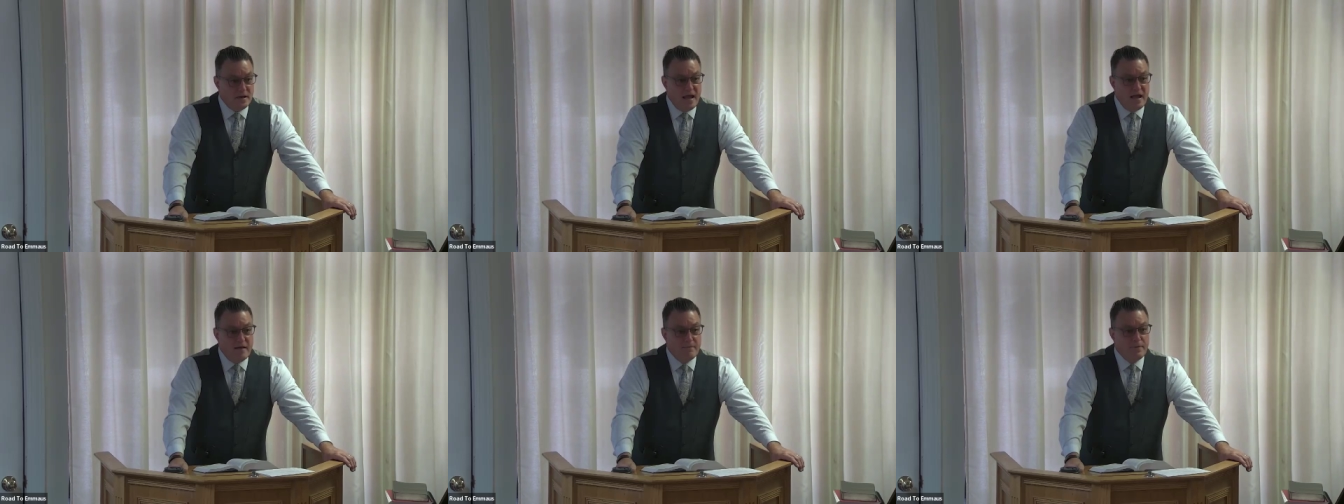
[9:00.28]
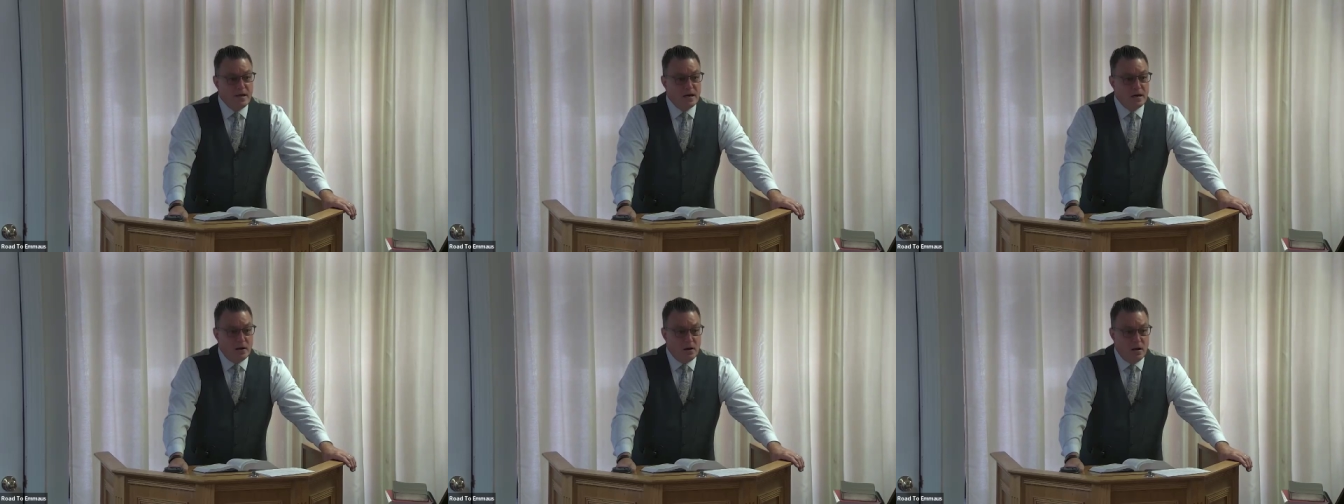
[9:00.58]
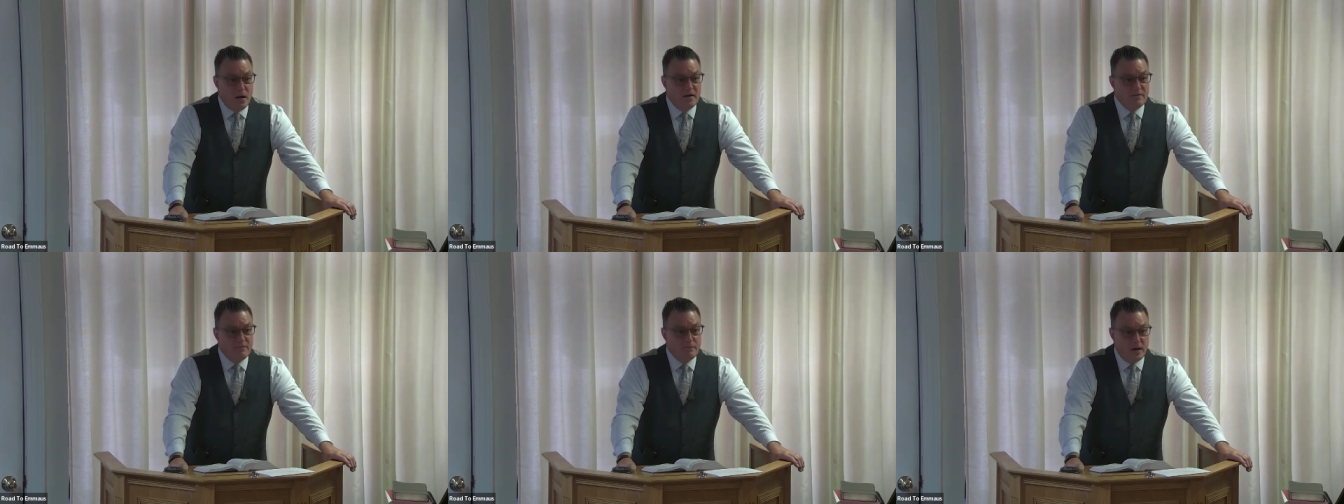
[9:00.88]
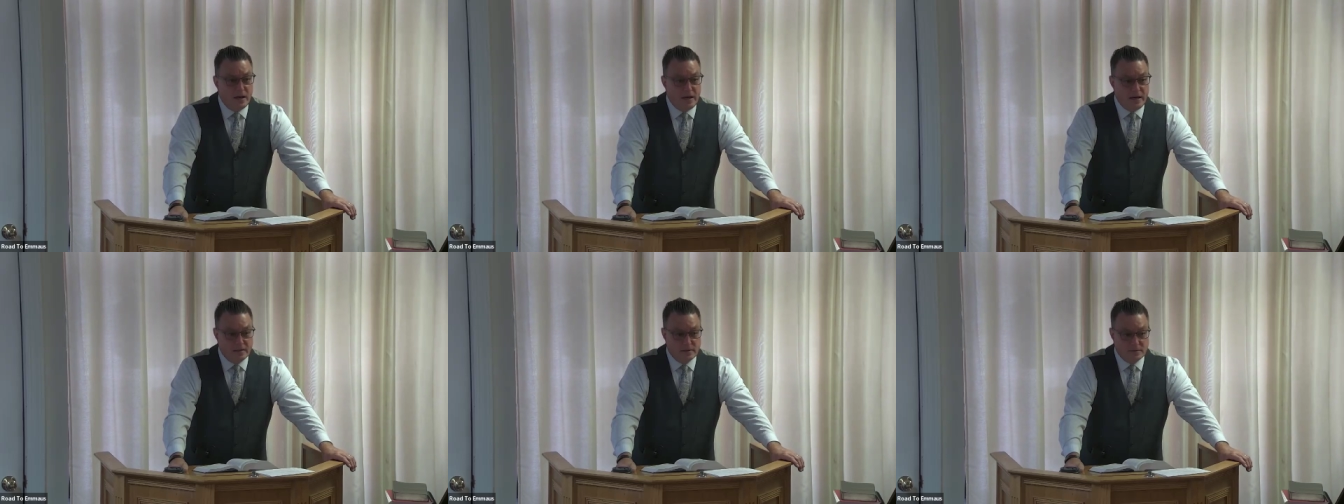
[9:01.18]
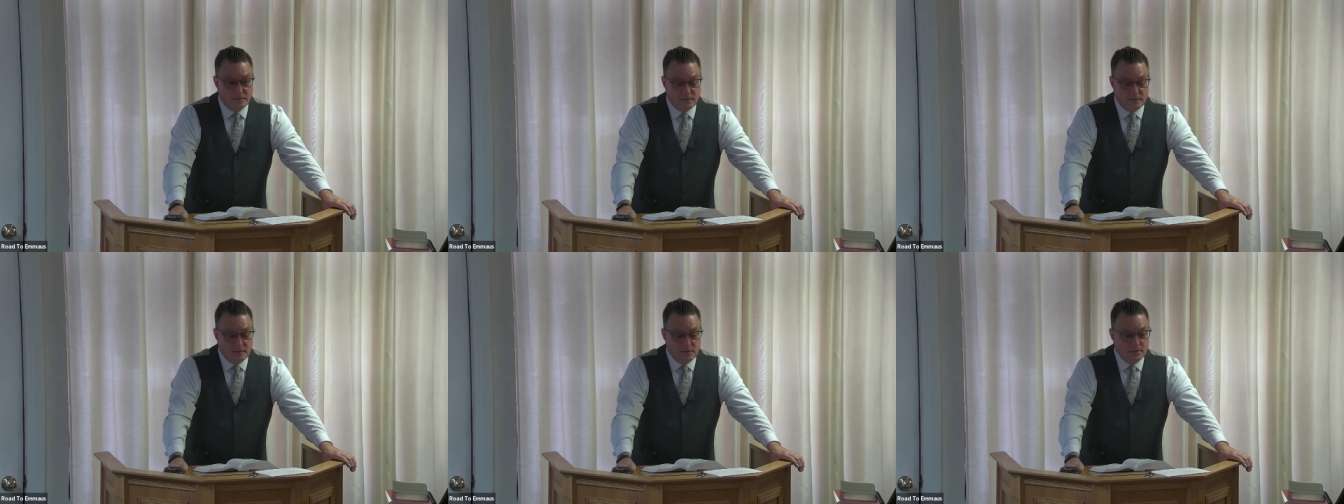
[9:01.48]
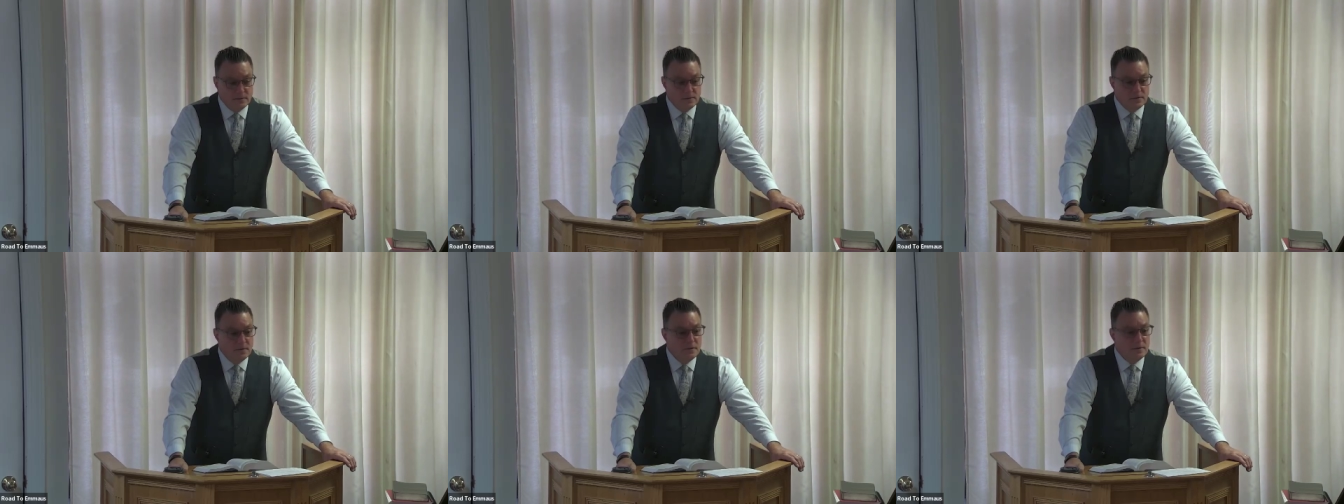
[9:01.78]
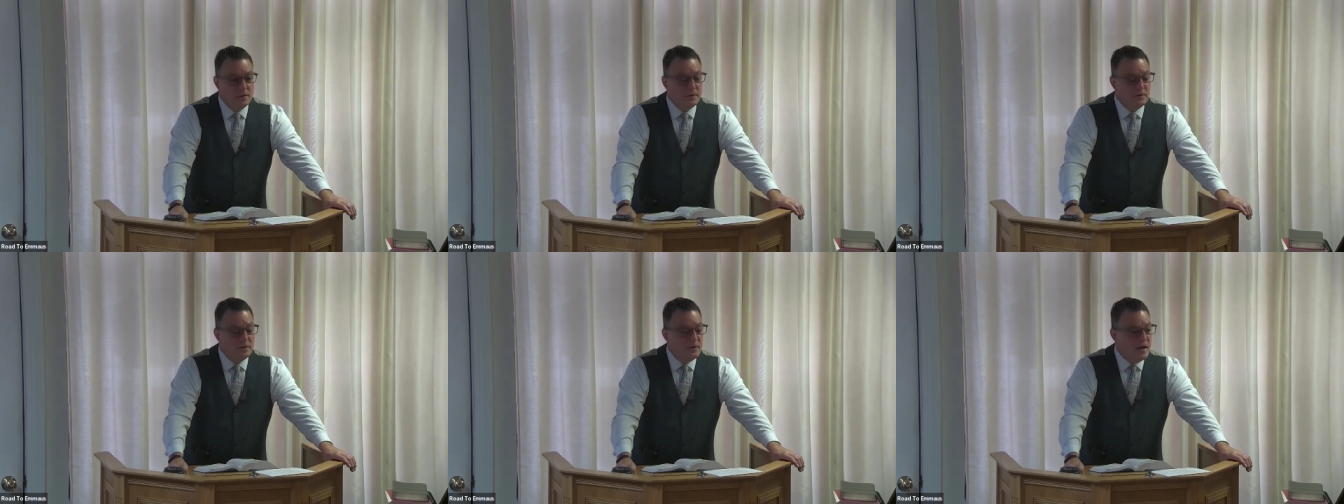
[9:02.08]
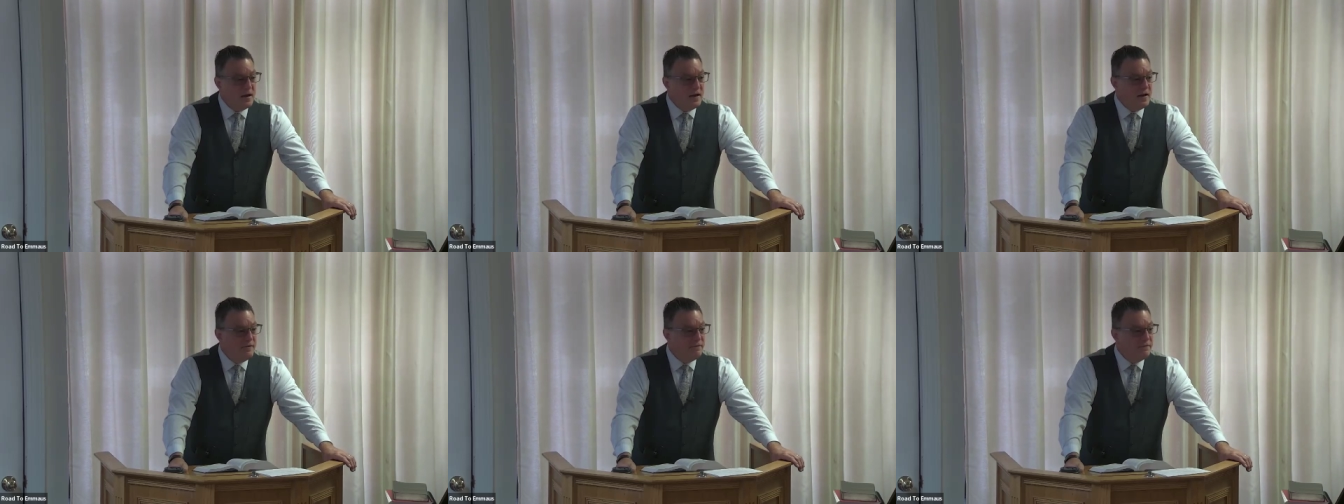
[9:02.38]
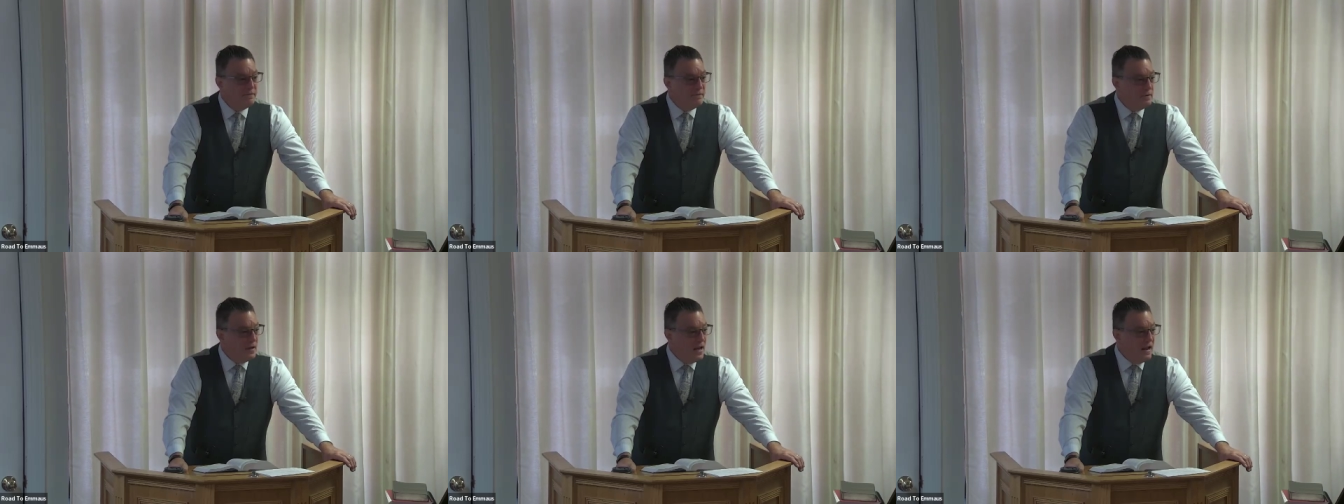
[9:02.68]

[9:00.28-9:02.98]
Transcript: and have been a lot of plans that have,